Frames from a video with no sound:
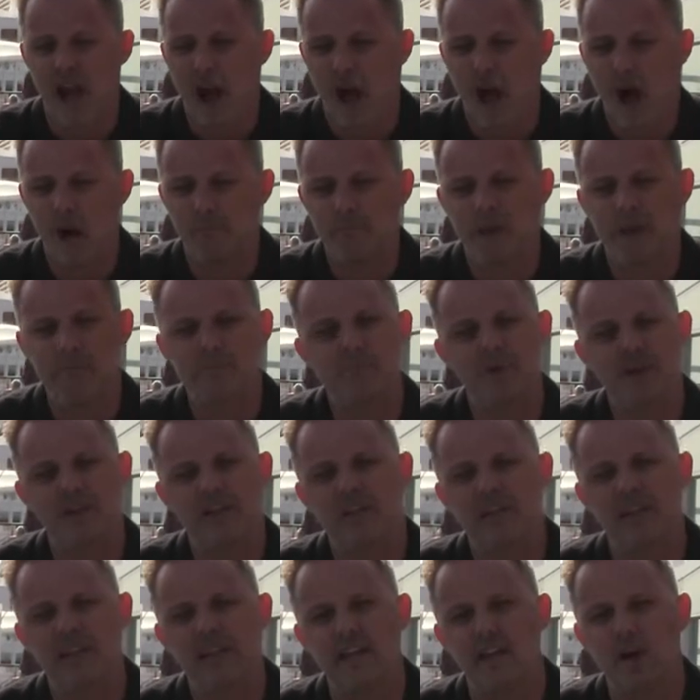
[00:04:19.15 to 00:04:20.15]
Um, they
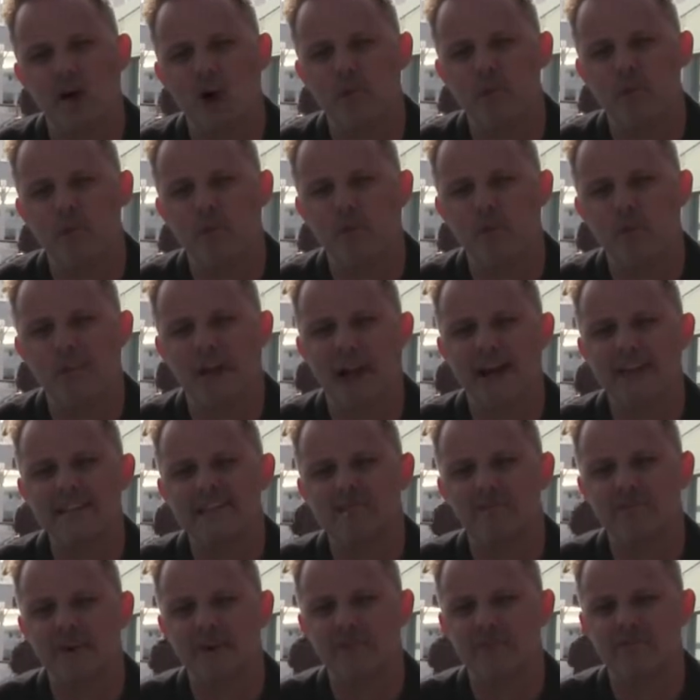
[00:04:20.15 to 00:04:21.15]
bring the onboard
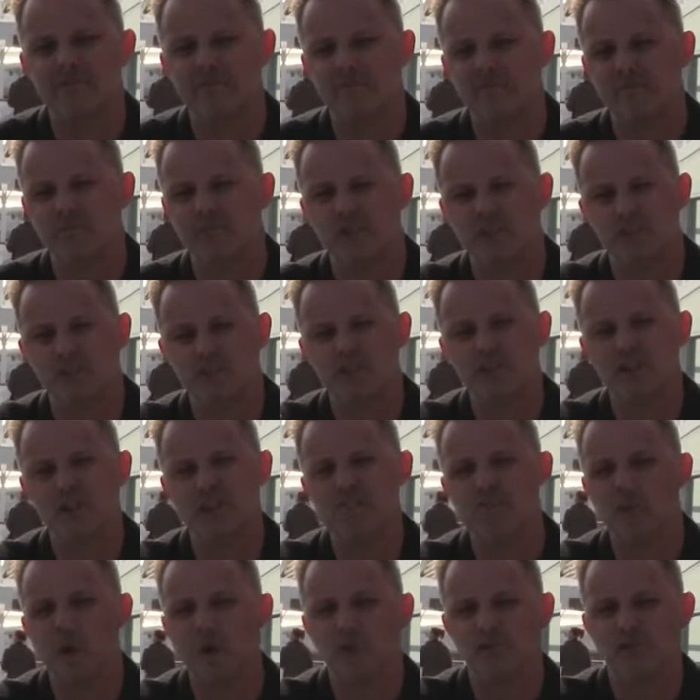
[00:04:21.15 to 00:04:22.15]
catering from the
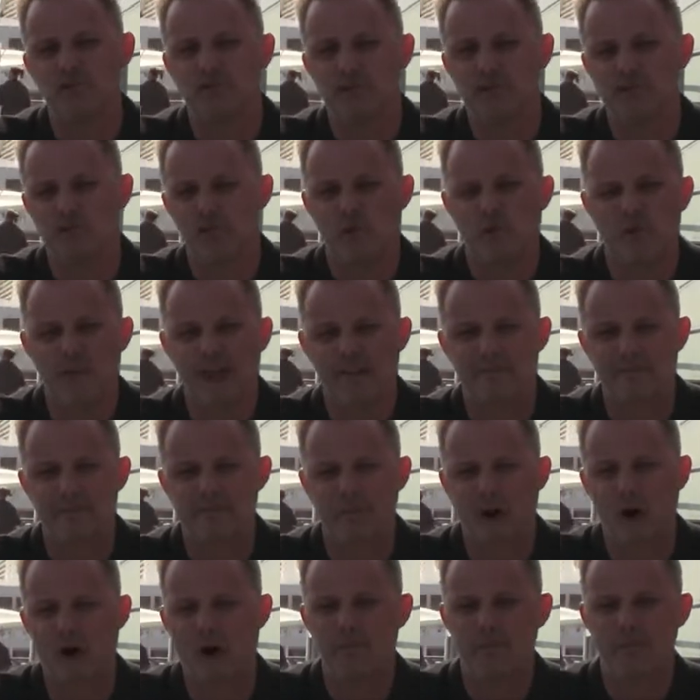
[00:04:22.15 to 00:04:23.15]
ship onto the shore. You have a
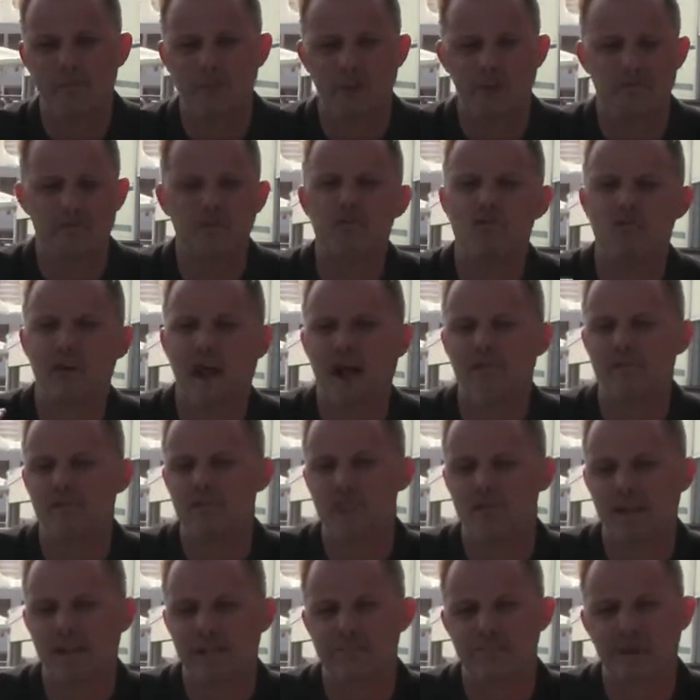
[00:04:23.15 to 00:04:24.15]
barbecue. If you drink, have a
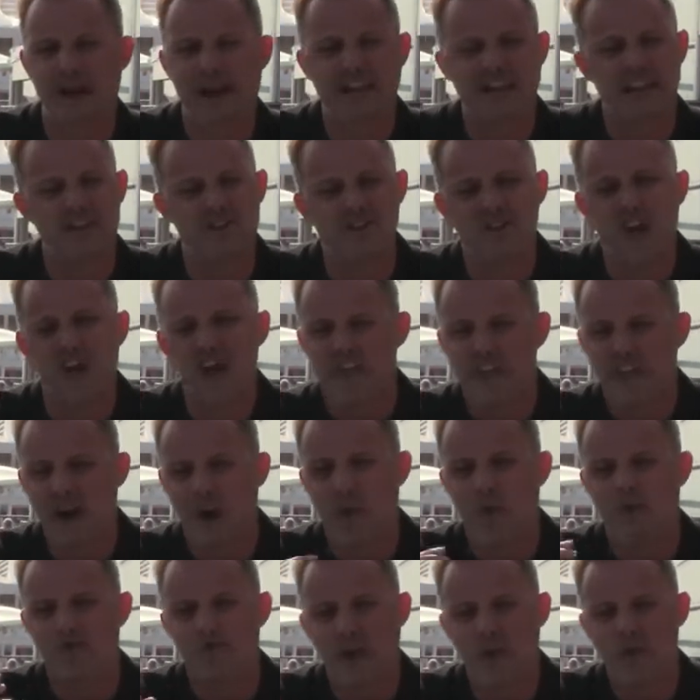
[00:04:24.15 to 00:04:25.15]
drinks package, that
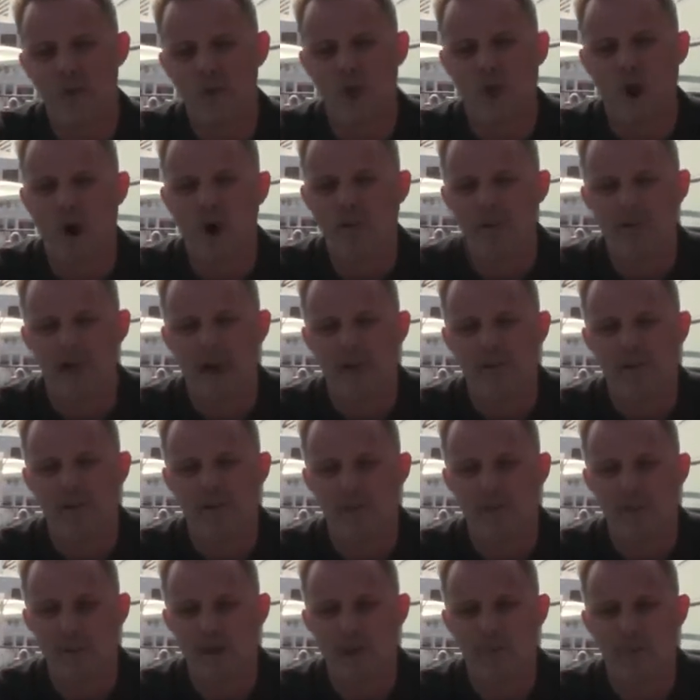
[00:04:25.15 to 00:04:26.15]
also works there
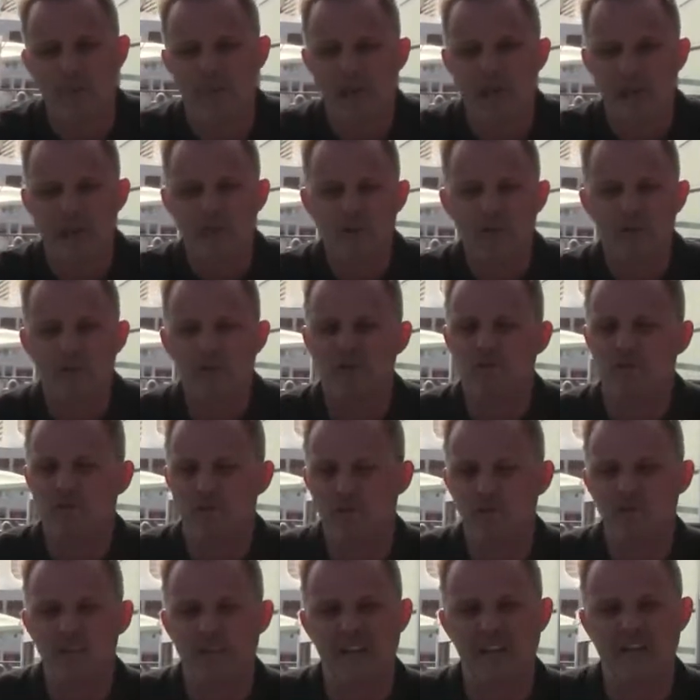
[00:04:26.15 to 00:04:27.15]
as well. You can
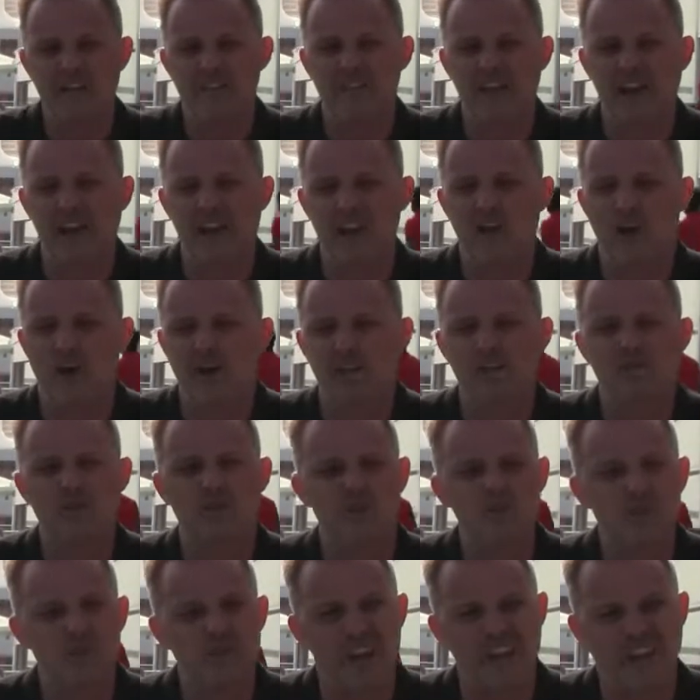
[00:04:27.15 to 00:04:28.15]
do things there like you
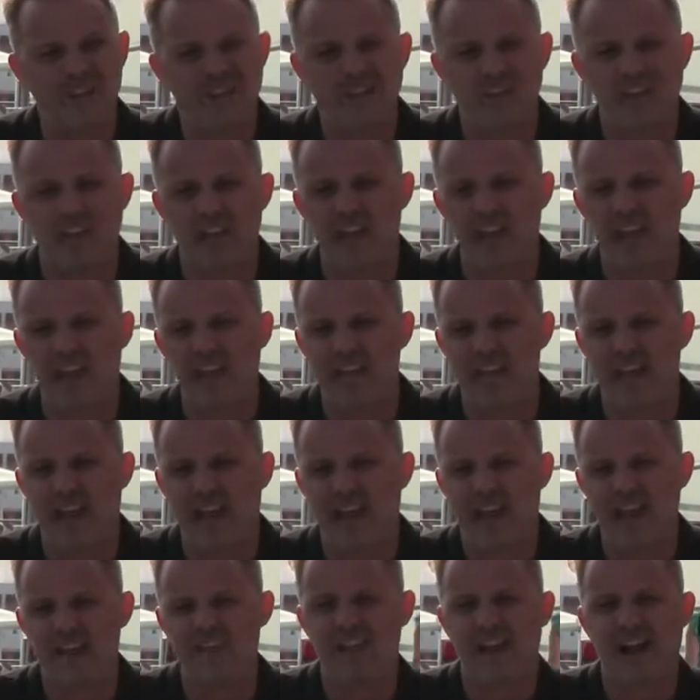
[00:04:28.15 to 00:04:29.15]
can do jet skiing.
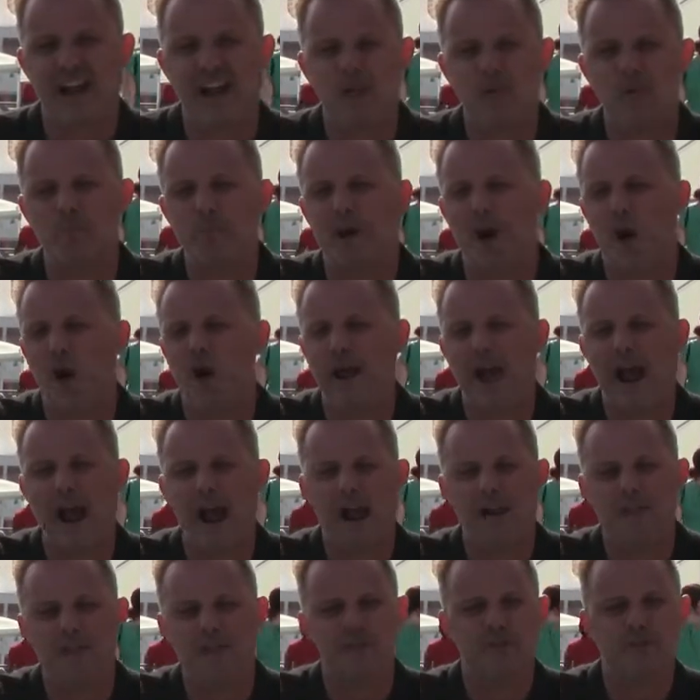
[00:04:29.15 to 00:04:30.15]
There is an aqua park
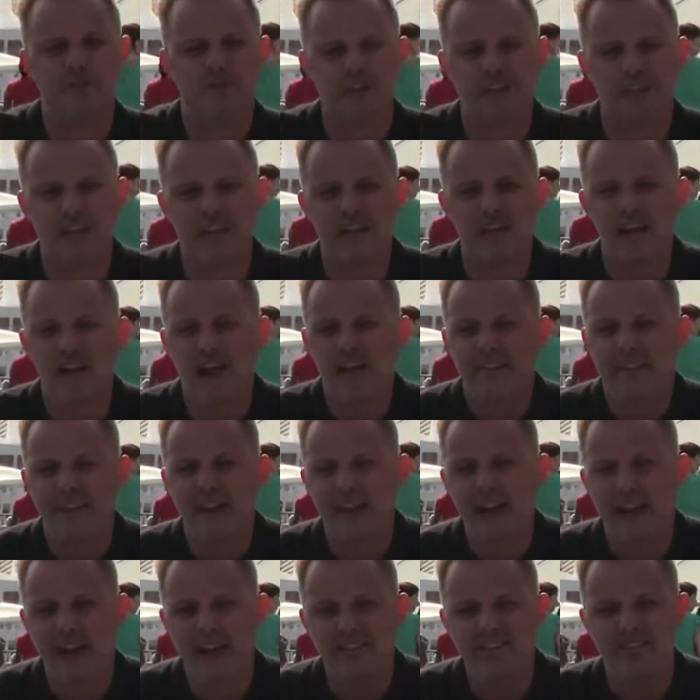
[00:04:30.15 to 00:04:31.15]
out in the sea.
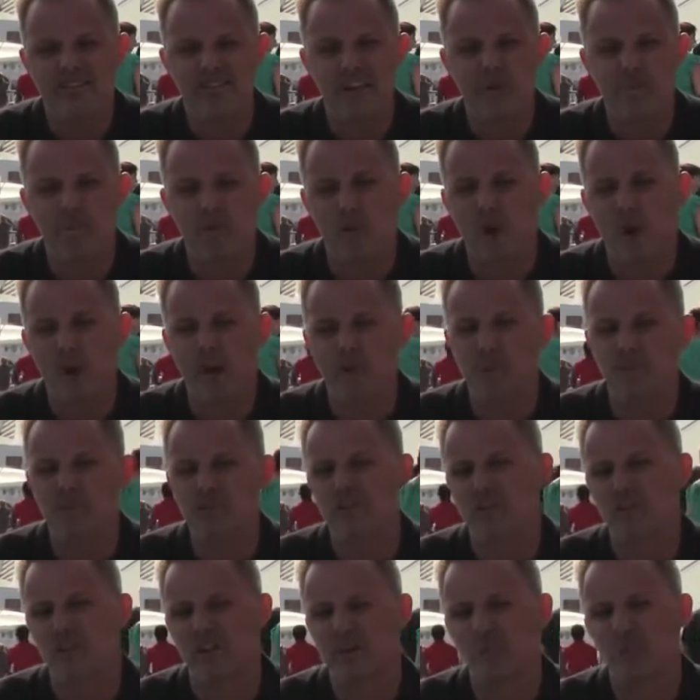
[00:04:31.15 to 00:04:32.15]
There is zip lining, which
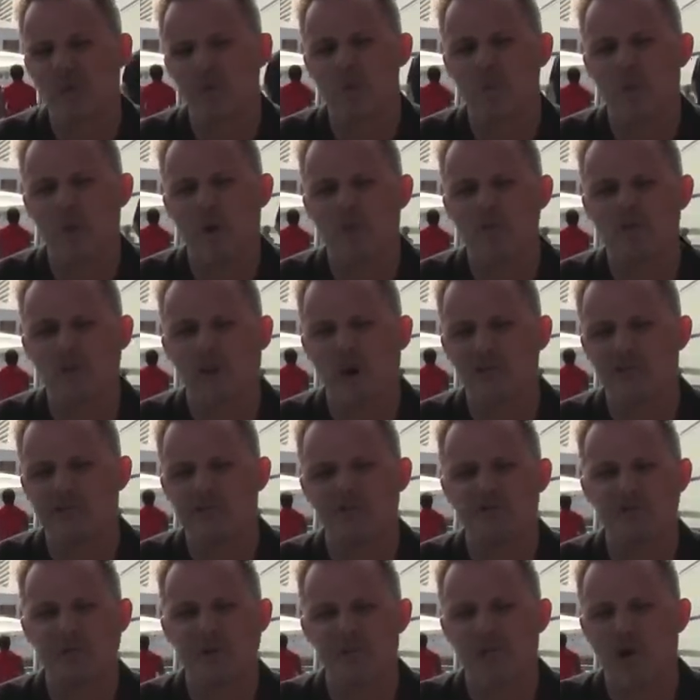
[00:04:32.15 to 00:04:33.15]
is I think one of the world's
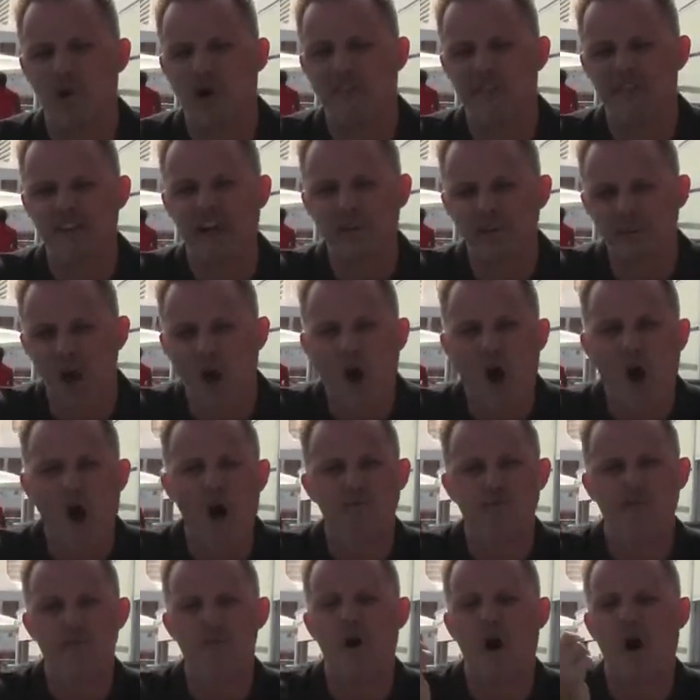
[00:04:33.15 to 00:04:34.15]
largest zip lines. It goes
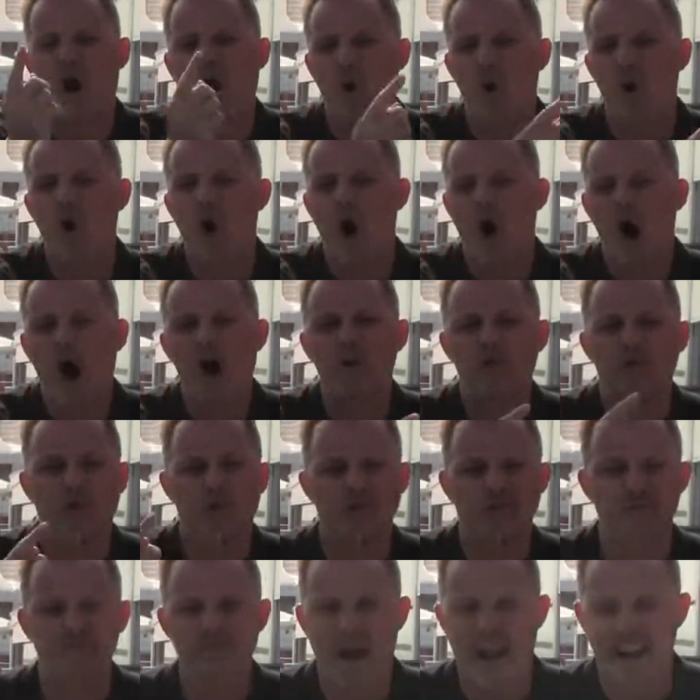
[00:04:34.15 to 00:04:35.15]
half a mile
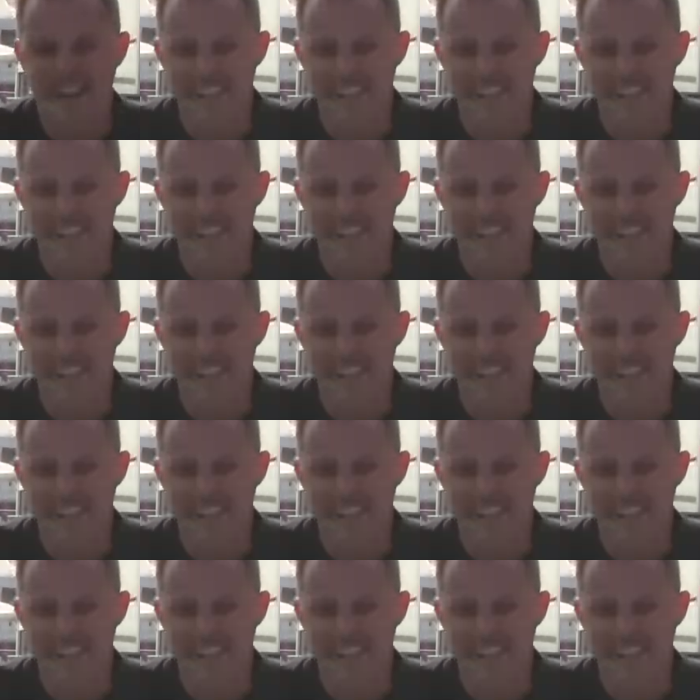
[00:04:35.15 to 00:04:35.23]
across the bay.